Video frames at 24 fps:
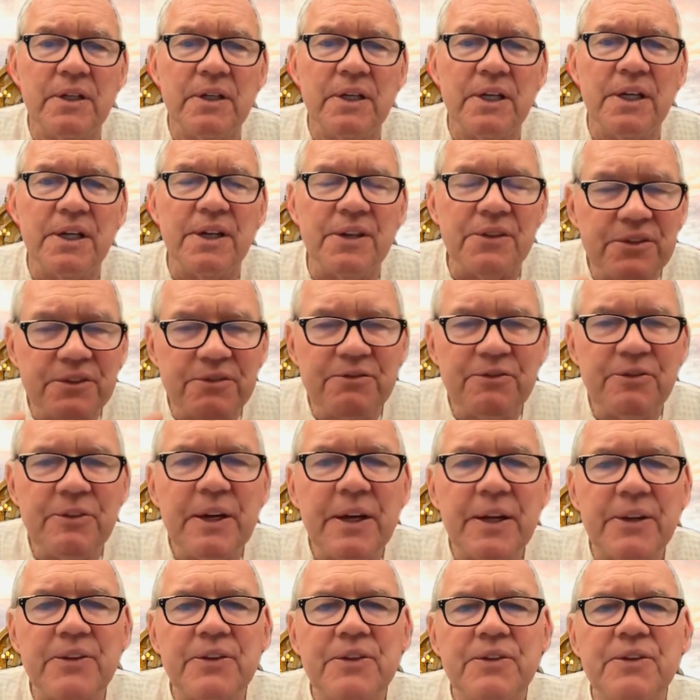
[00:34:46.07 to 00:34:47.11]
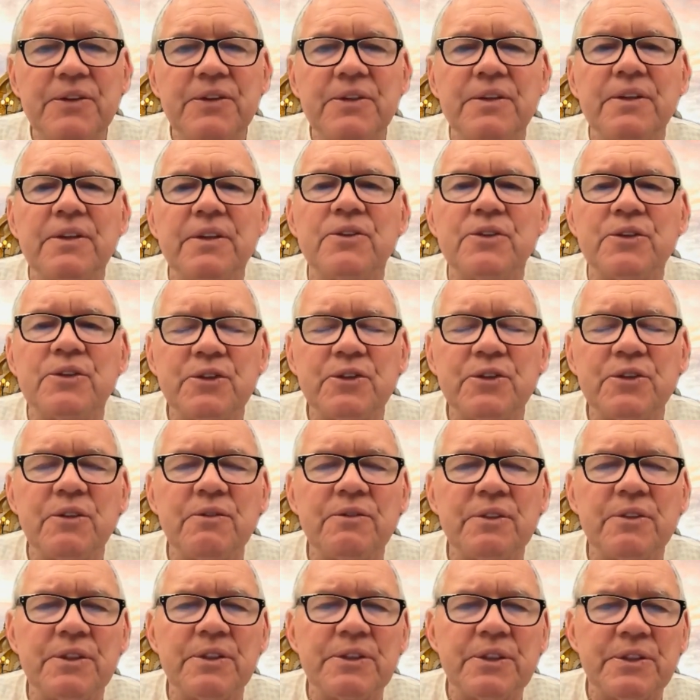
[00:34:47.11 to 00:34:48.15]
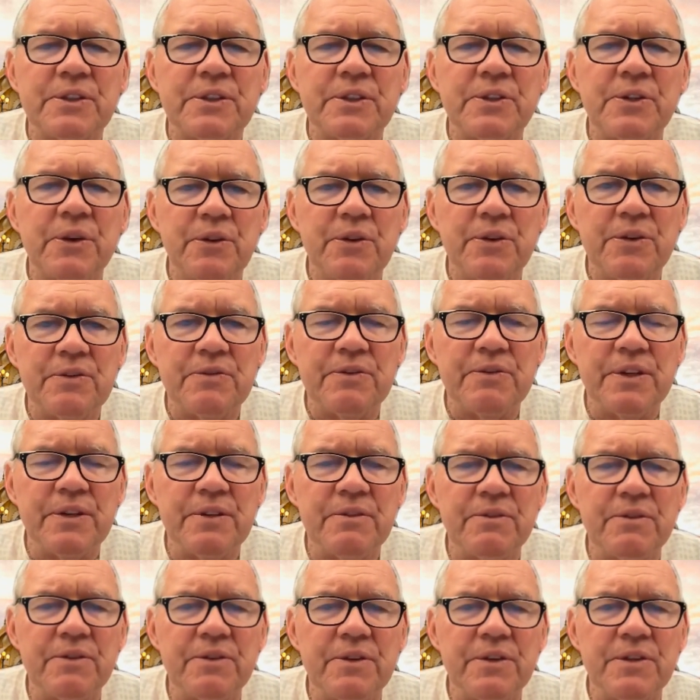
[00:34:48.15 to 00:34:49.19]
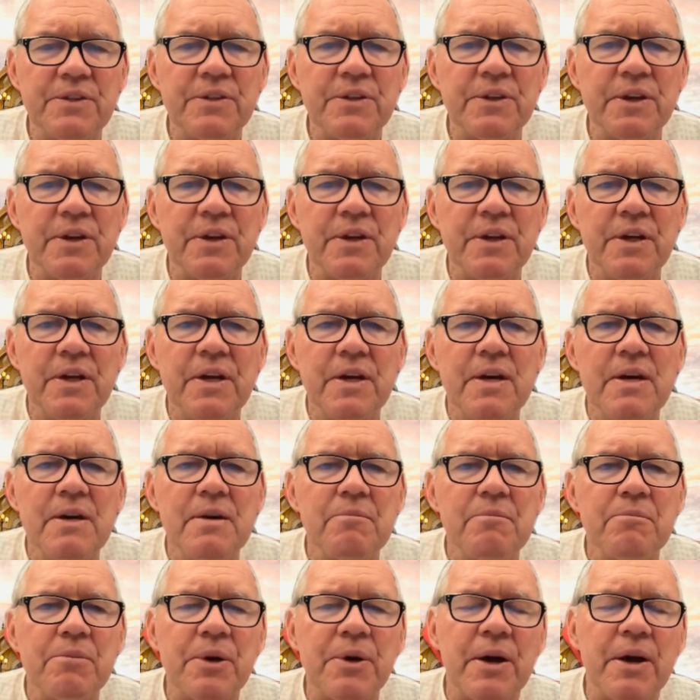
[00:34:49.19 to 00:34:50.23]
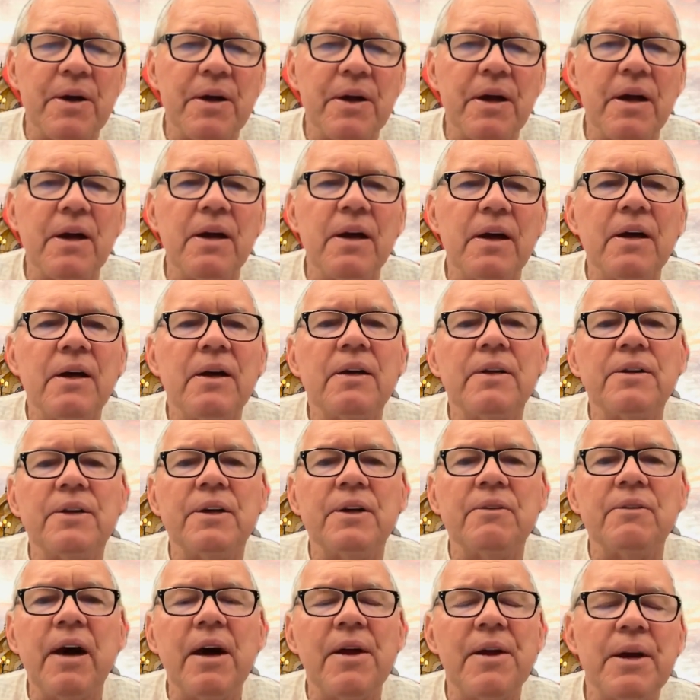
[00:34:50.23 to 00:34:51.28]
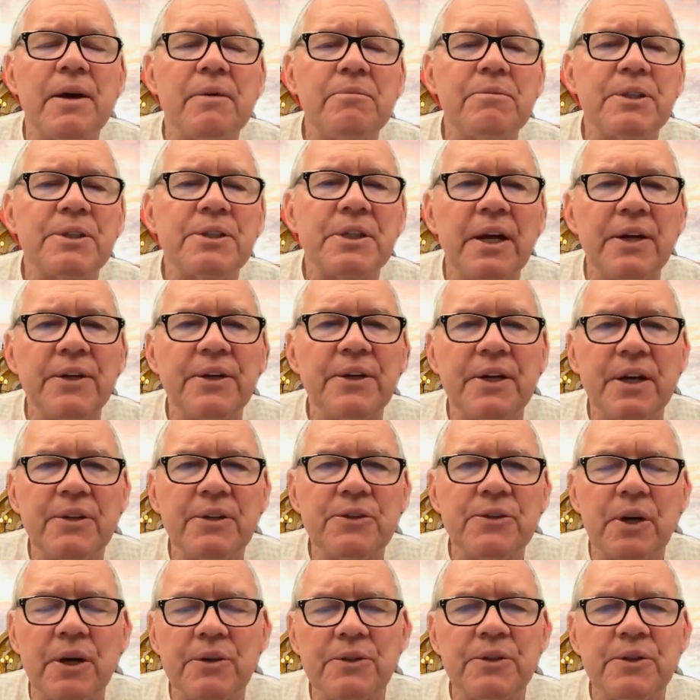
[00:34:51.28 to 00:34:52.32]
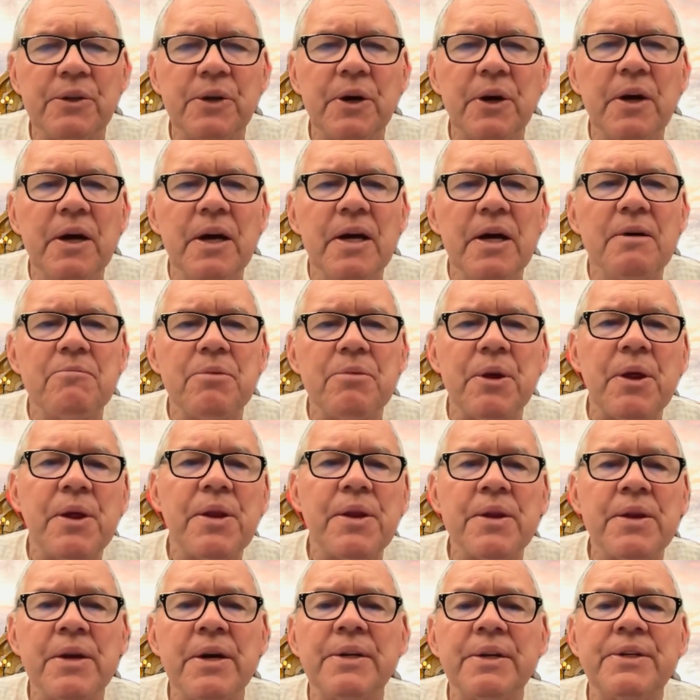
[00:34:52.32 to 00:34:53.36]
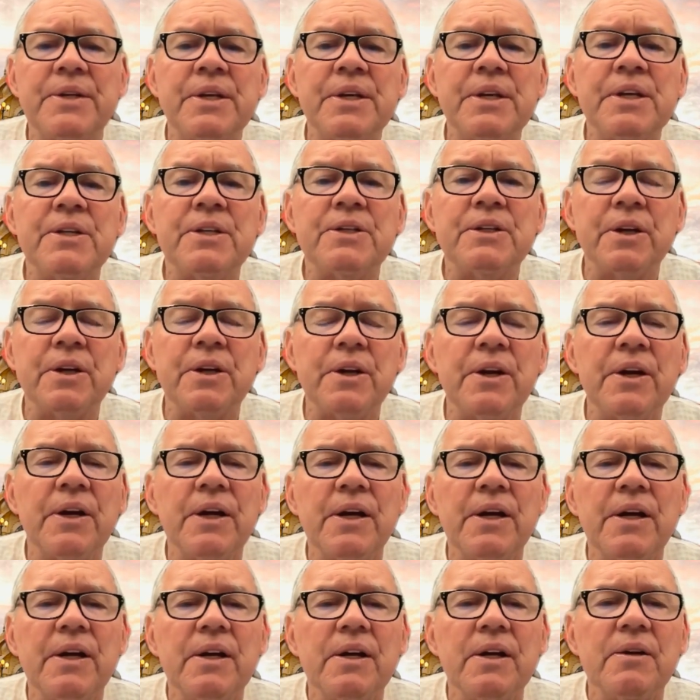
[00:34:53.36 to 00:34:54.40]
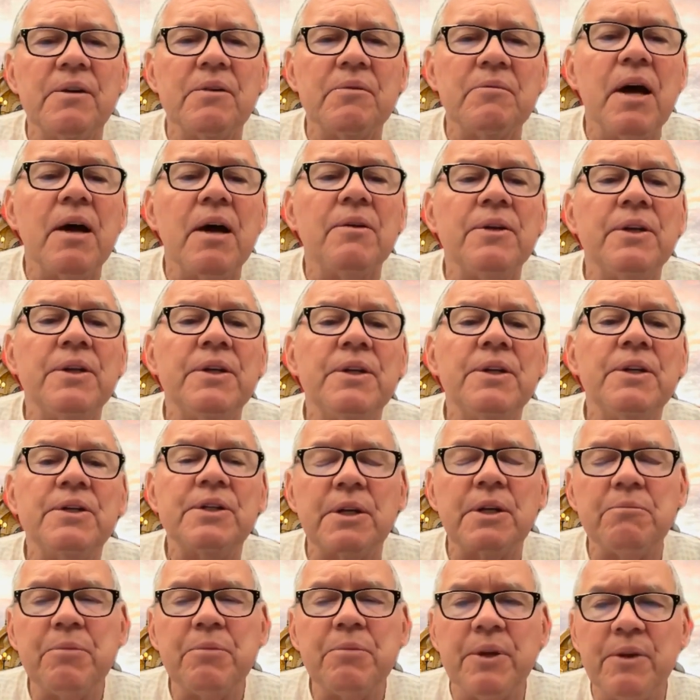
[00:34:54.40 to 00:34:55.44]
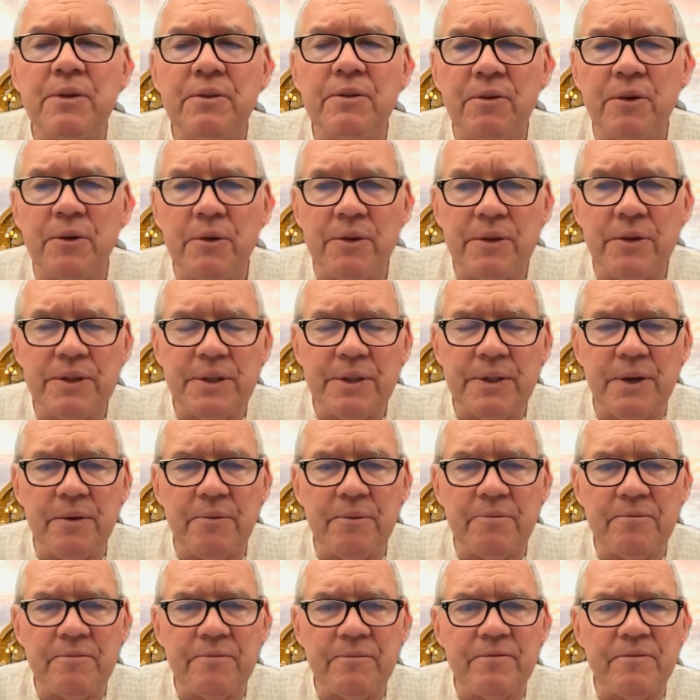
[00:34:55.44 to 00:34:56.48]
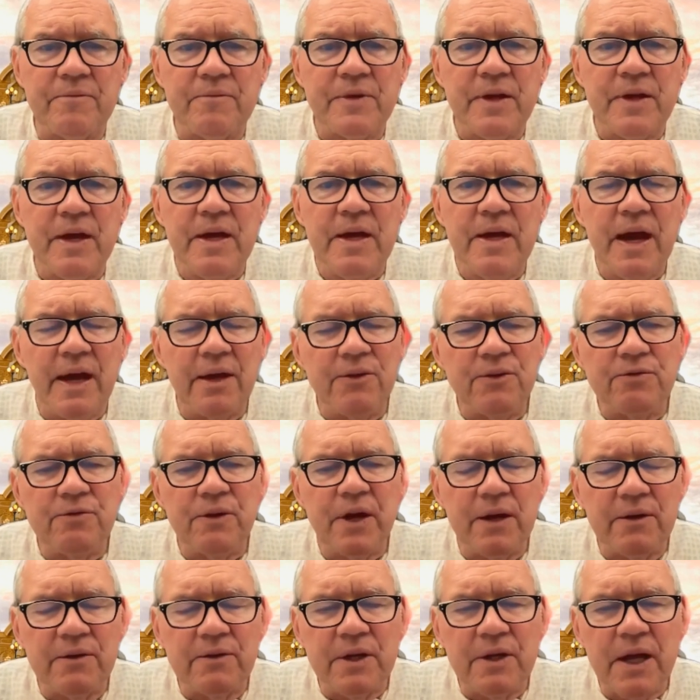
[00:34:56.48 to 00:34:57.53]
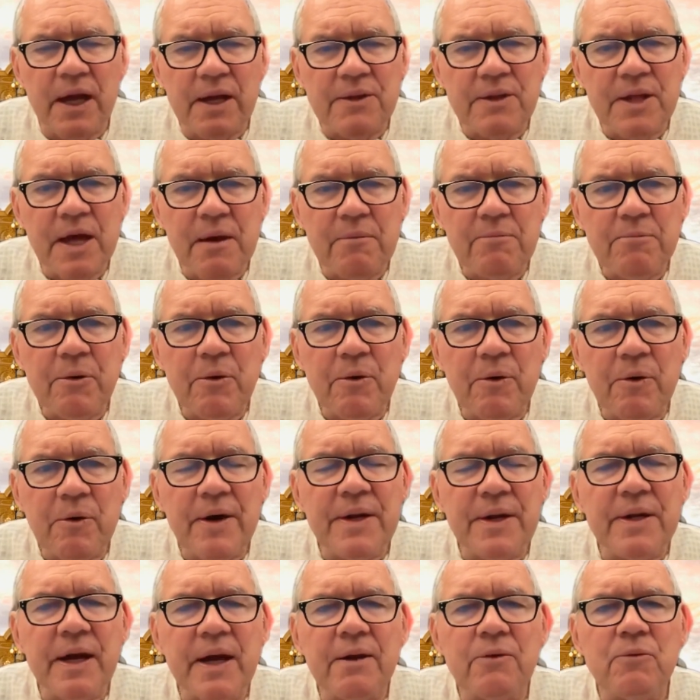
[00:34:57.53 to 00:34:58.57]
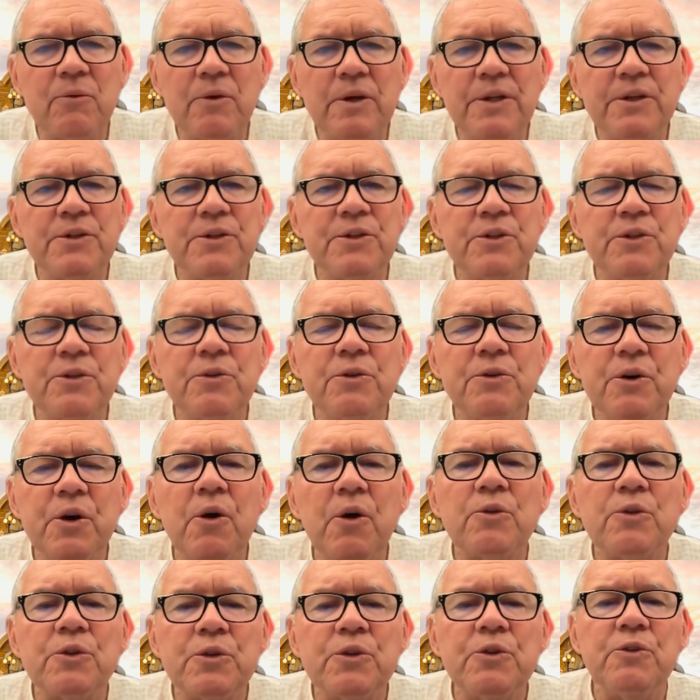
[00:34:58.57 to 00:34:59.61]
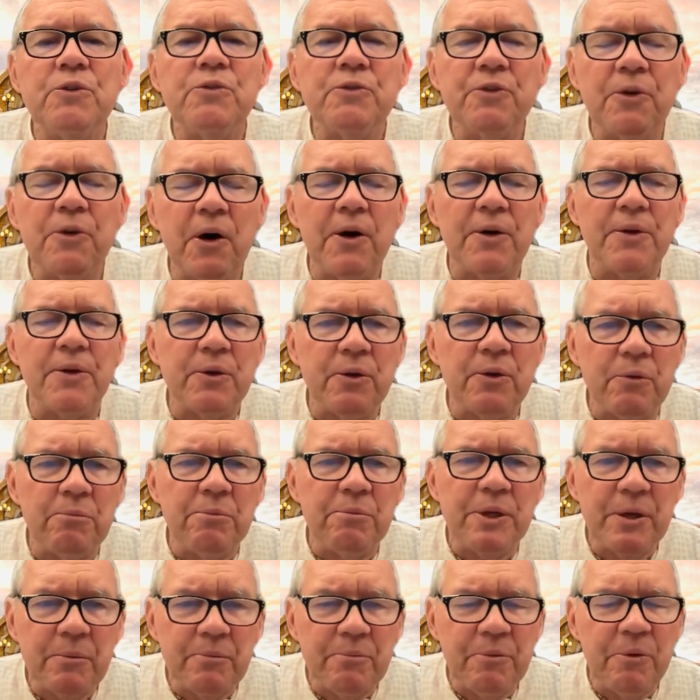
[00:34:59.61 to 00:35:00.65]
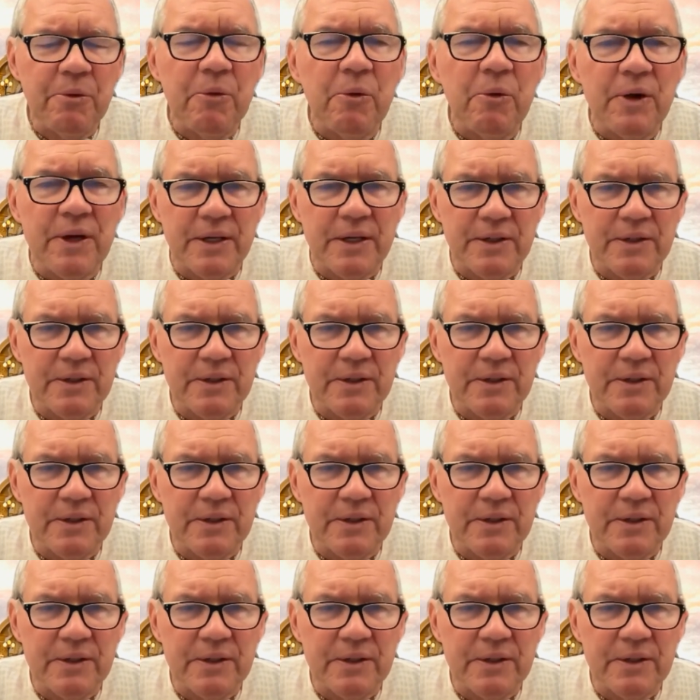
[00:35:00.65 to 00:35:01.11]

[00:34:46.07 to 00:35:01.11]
He is fixed in service at the lotus feet of Krishna. Nivarya Pashanti Ashashara Prada Dinishare Dinishepu Varojitam. And if and at that point at which you go too far, there will be a point,